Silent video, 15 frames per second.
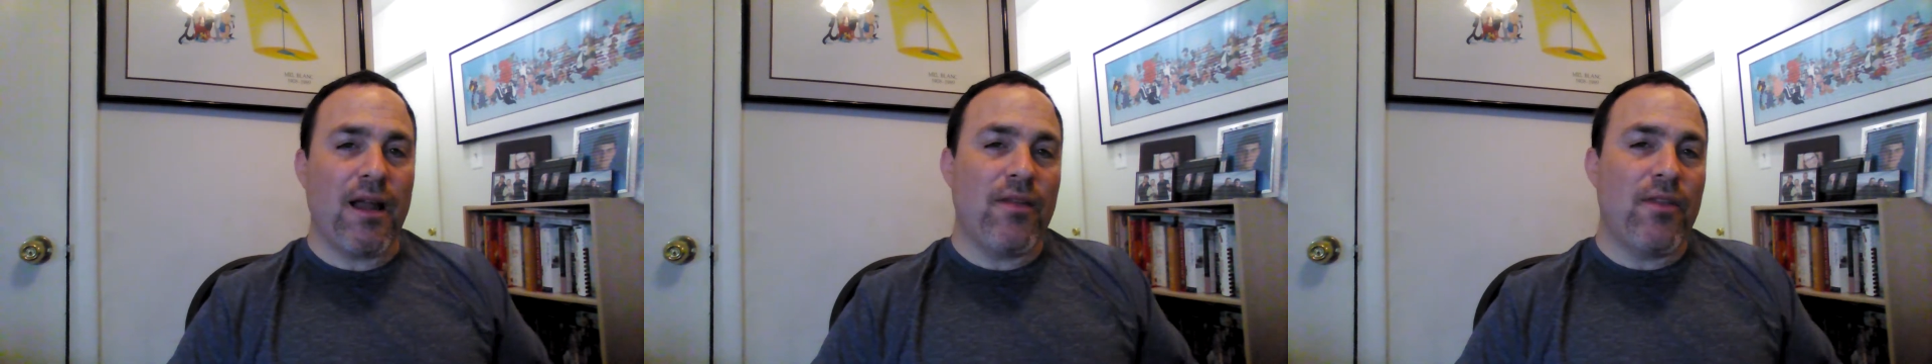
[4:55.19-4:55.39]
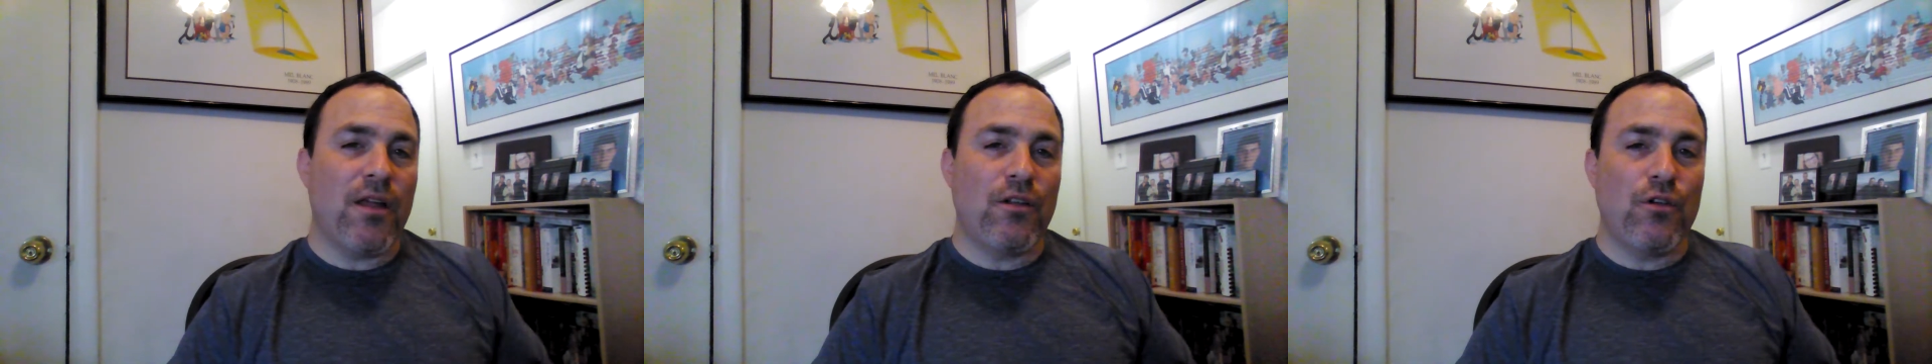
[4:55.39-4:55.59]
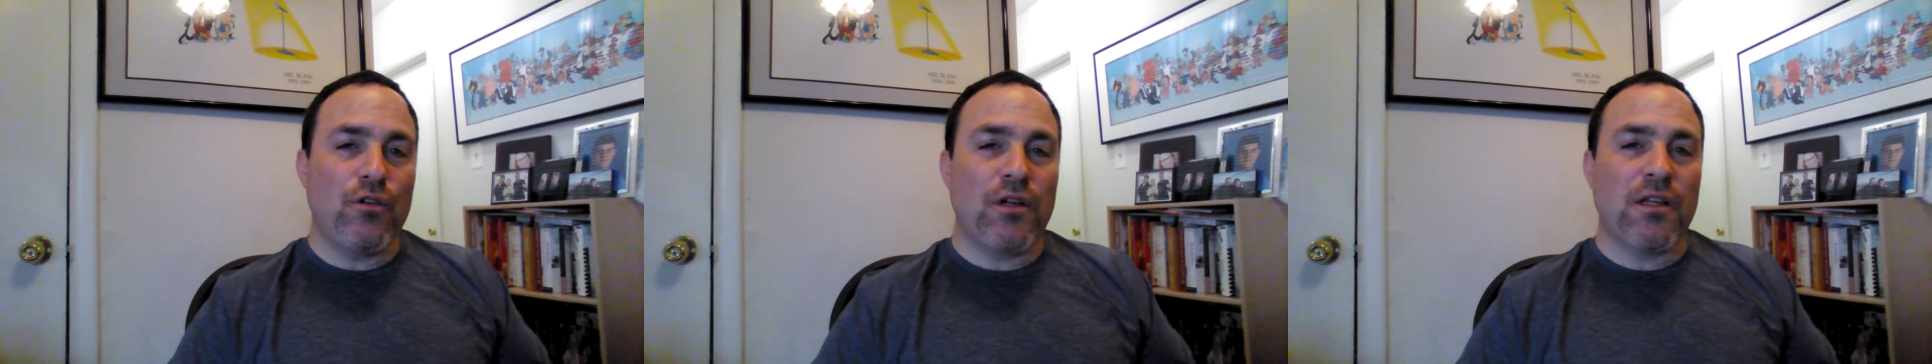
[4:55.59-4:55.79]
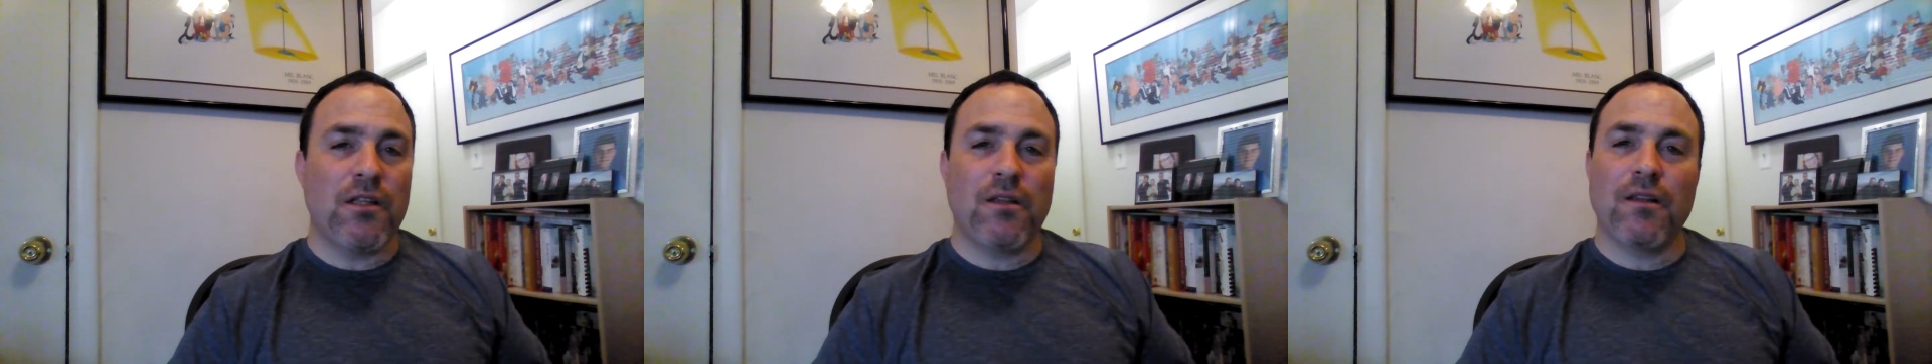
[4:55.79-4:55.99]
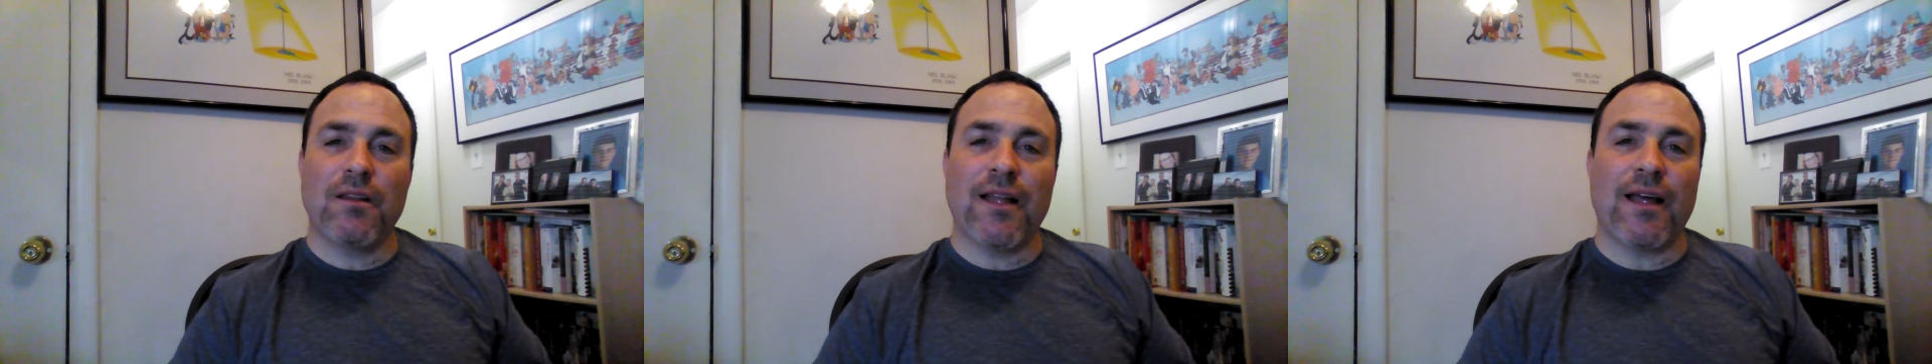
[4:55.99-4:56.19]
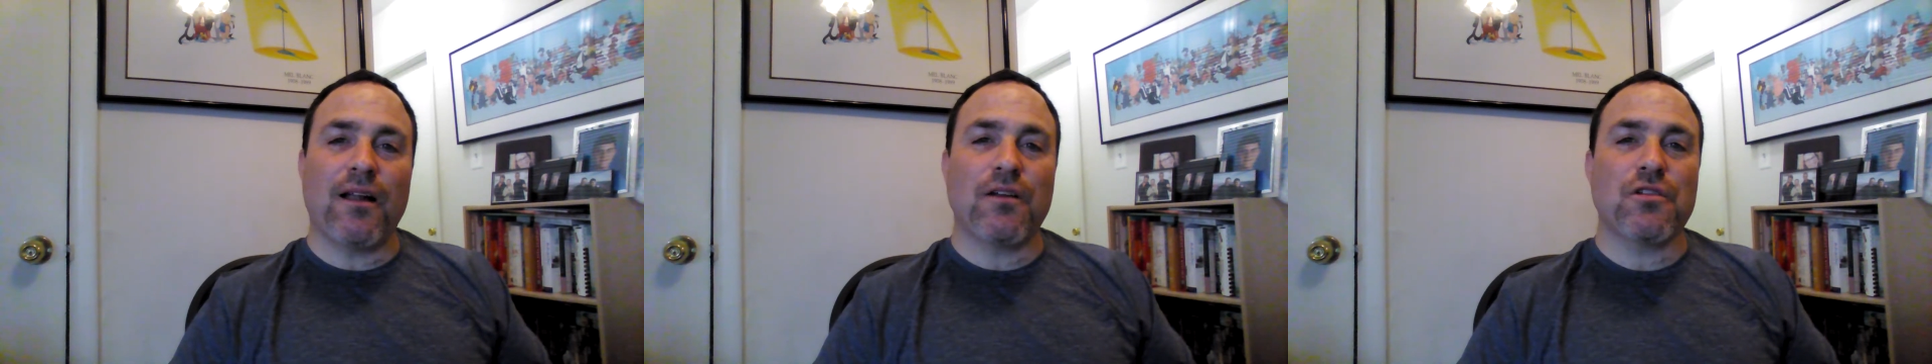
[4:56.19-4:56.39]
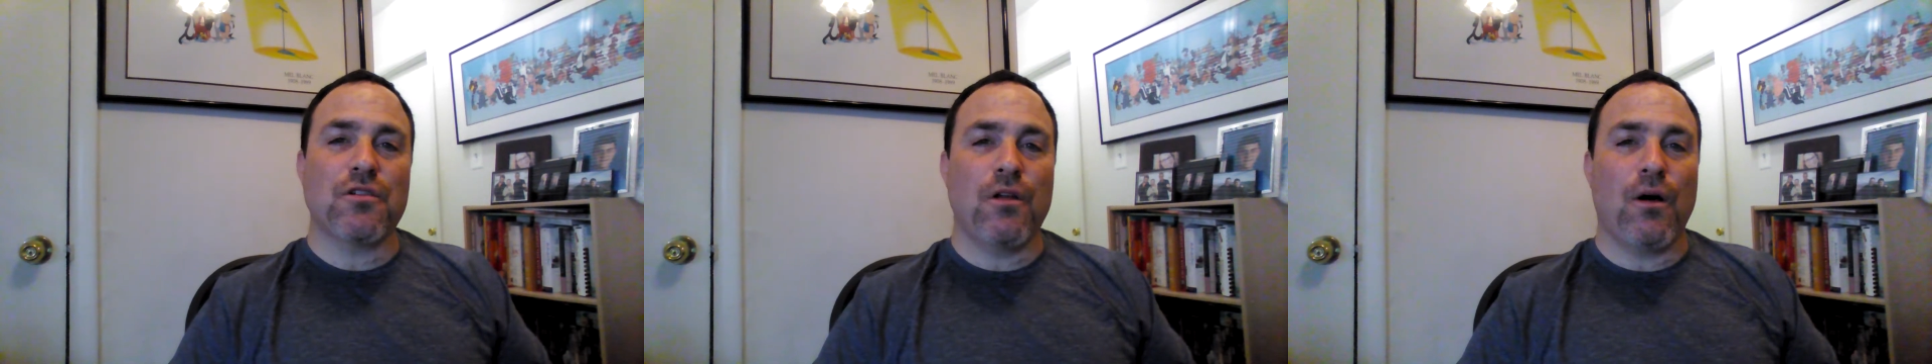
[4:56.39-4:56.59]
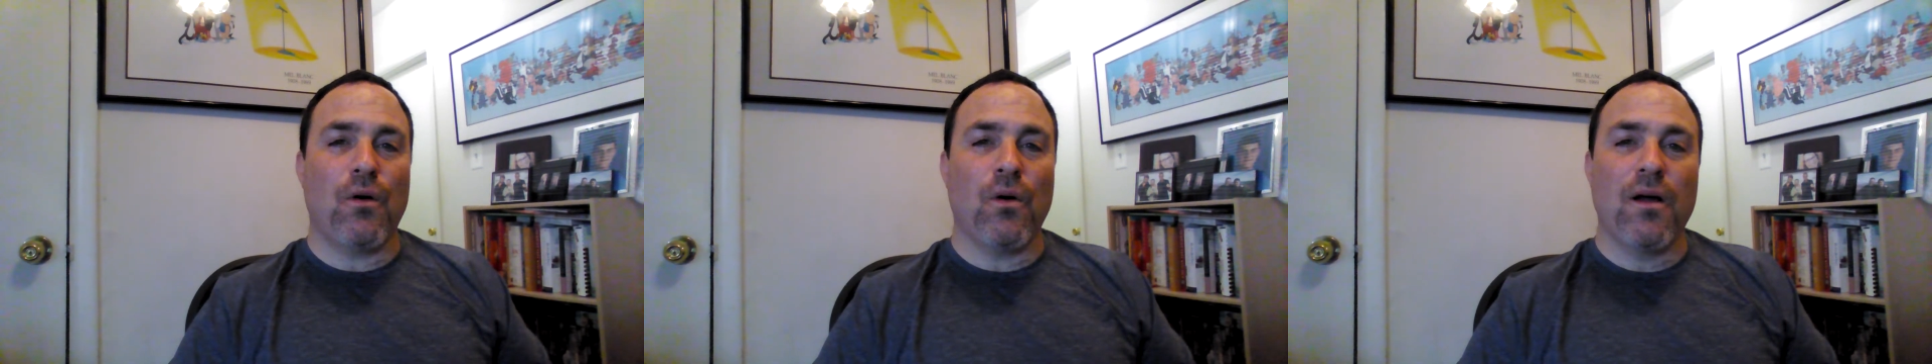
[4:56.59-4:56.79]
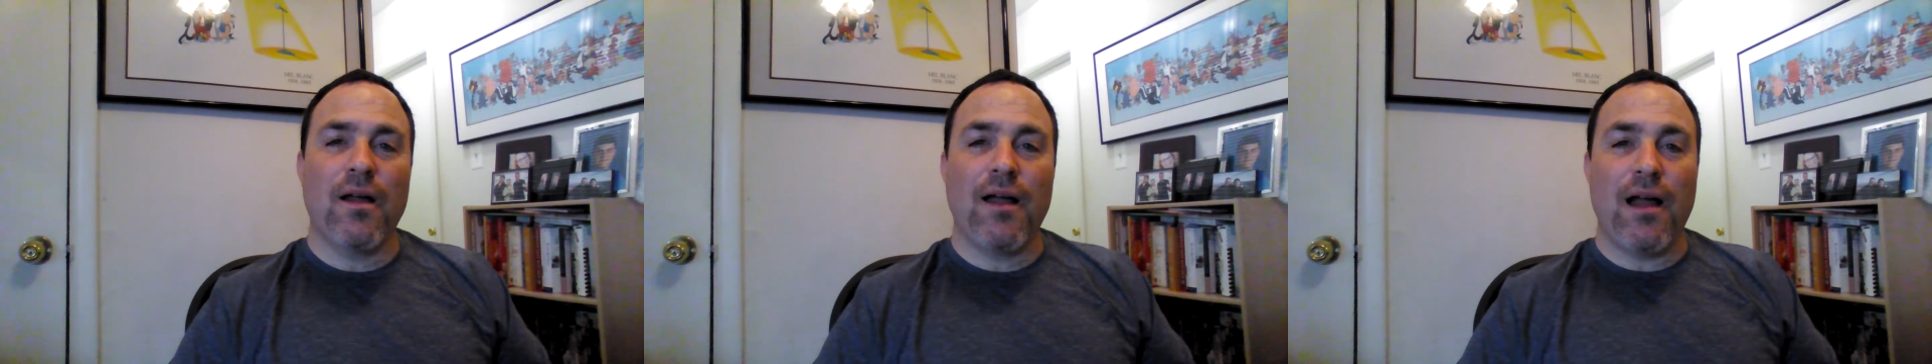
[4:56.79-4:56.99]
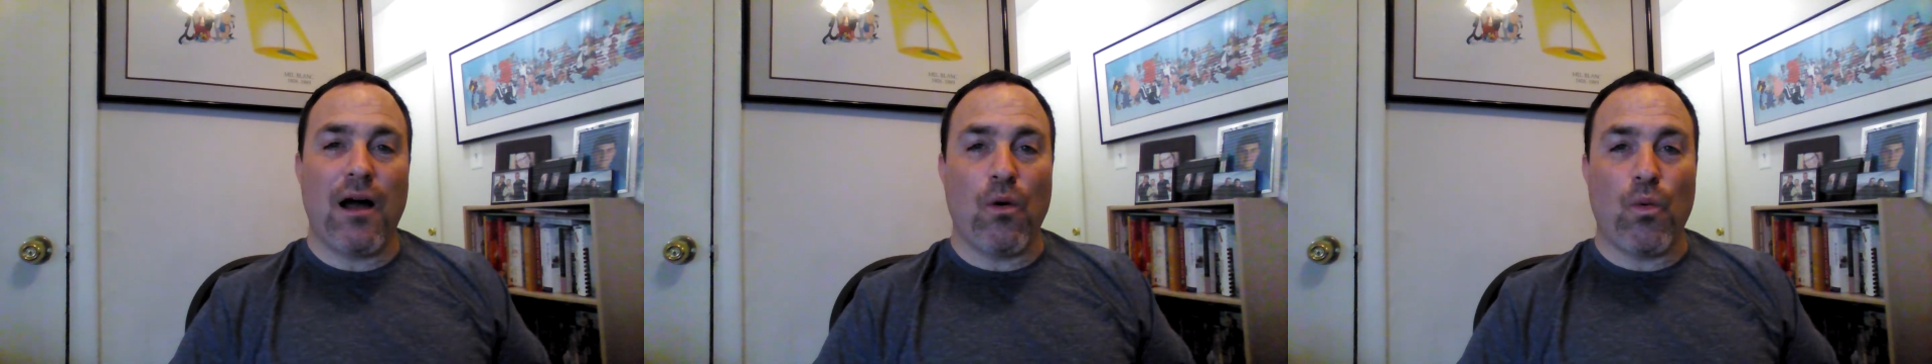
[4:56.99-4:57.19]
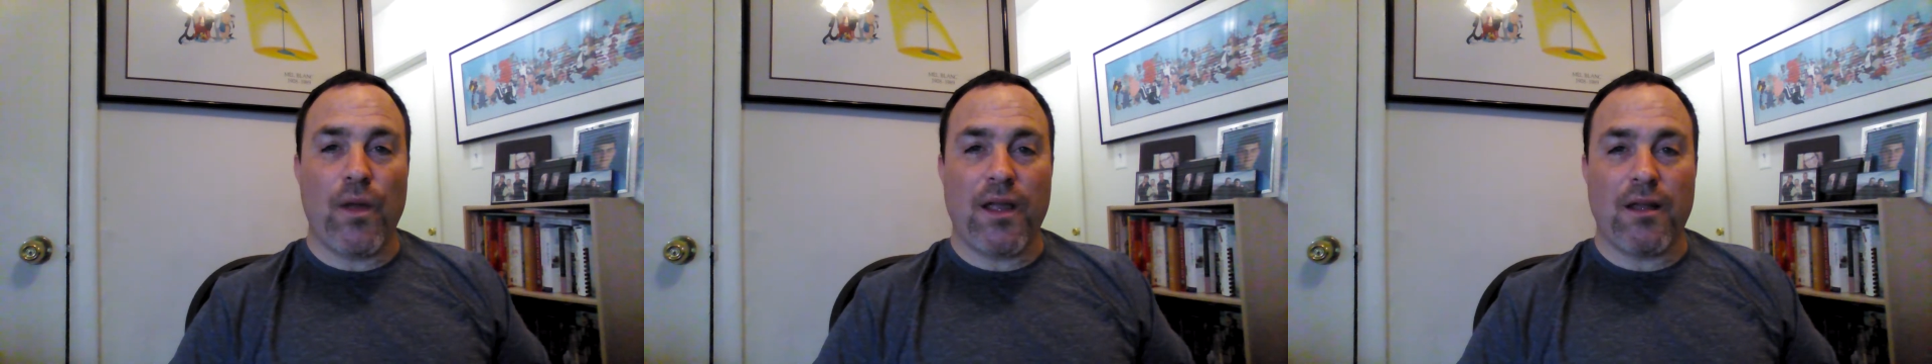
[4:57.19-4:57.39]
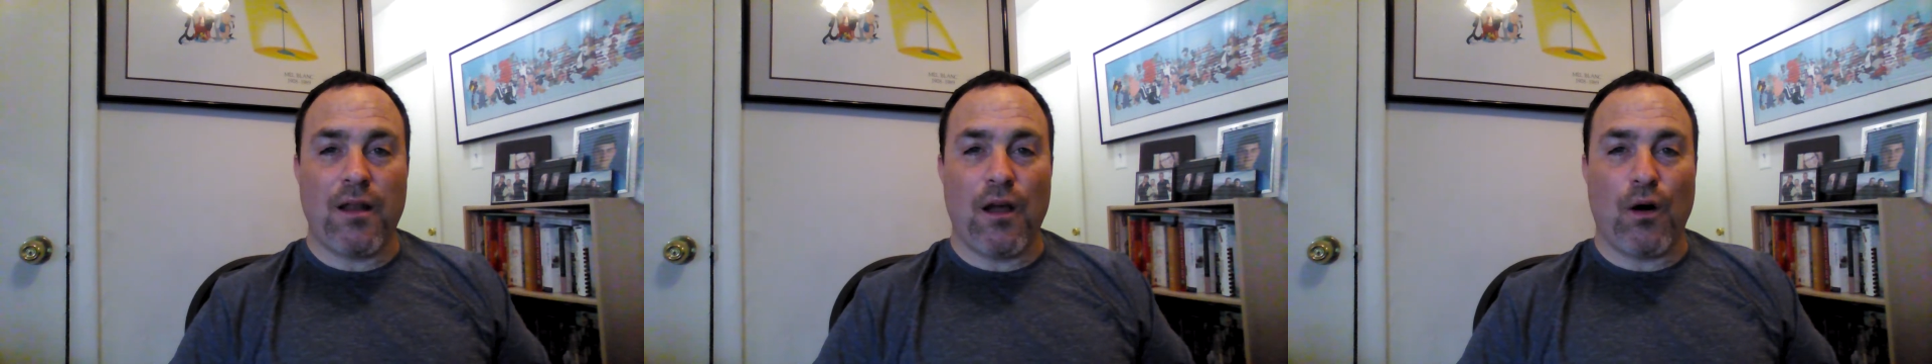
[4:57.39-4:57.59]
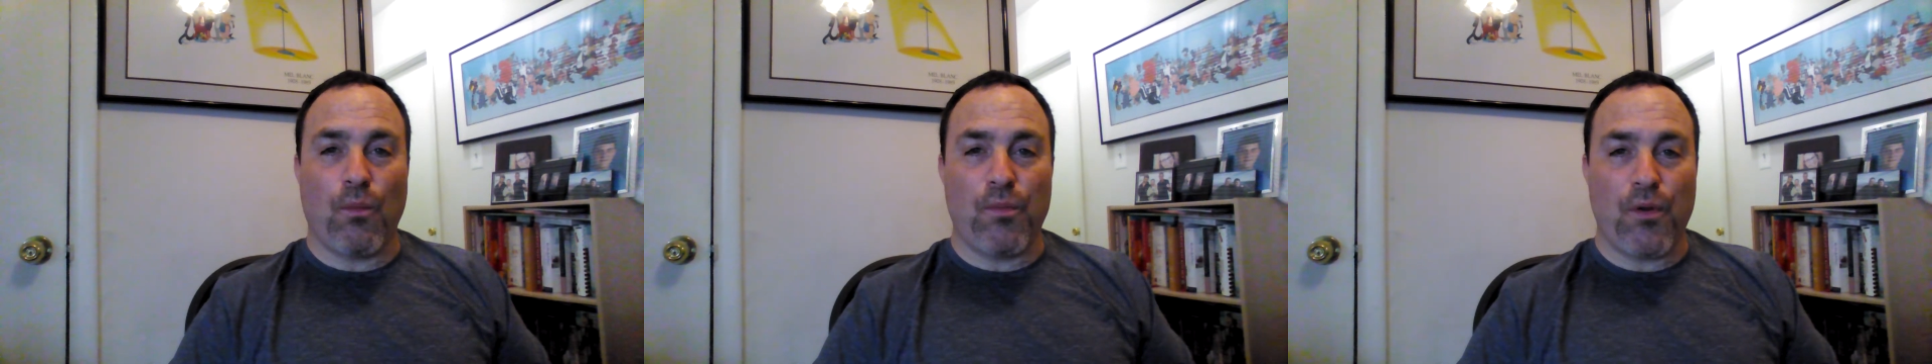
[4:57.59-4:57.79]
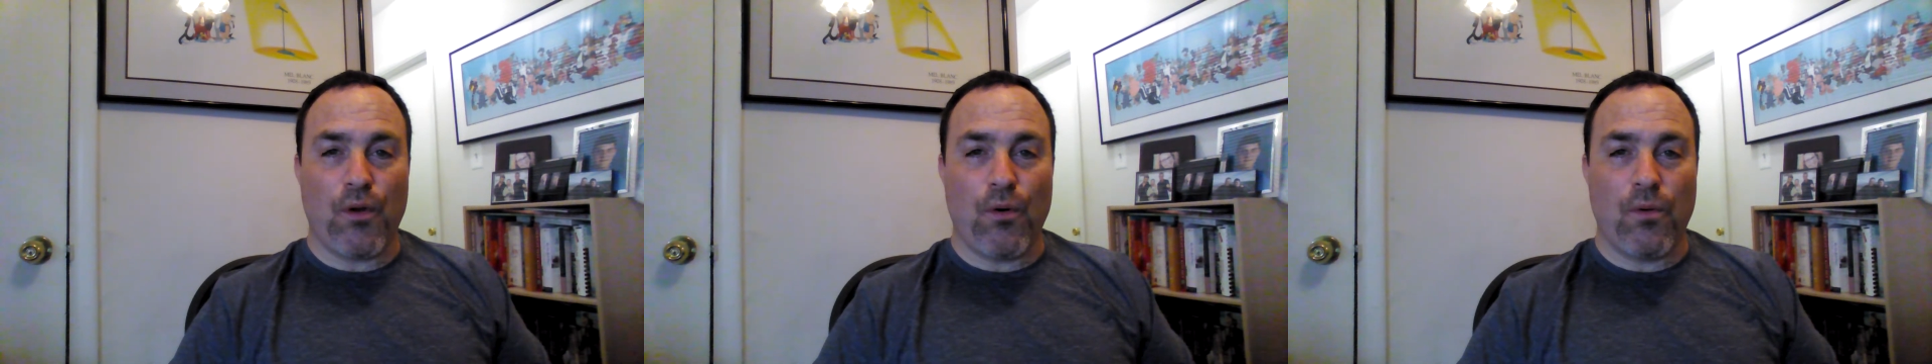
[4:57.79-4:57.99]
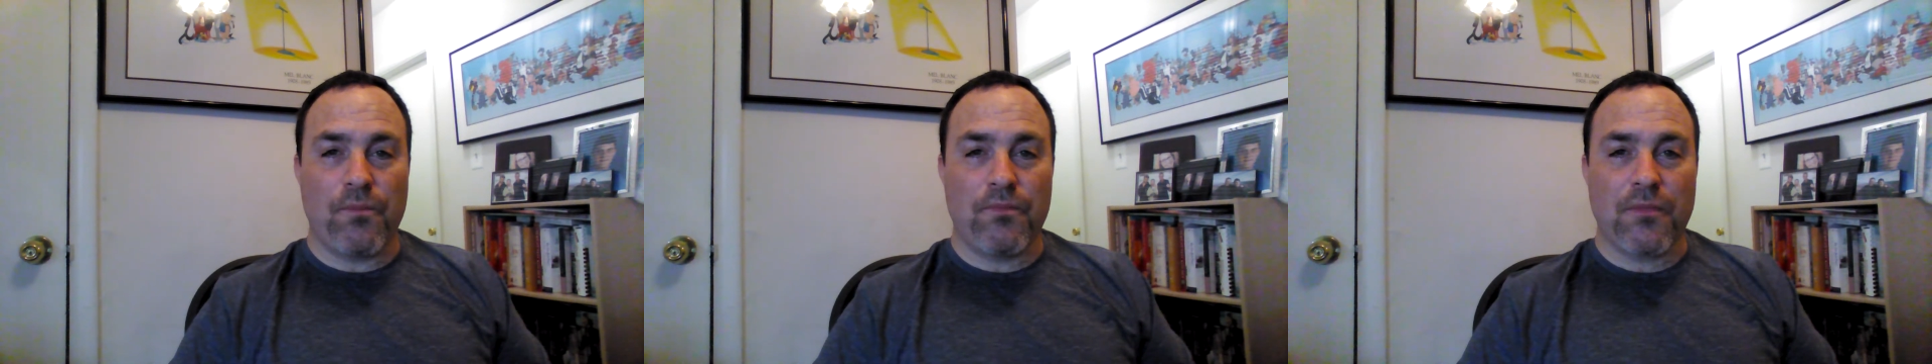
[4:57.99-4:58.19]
and then you can let us know how we can help you.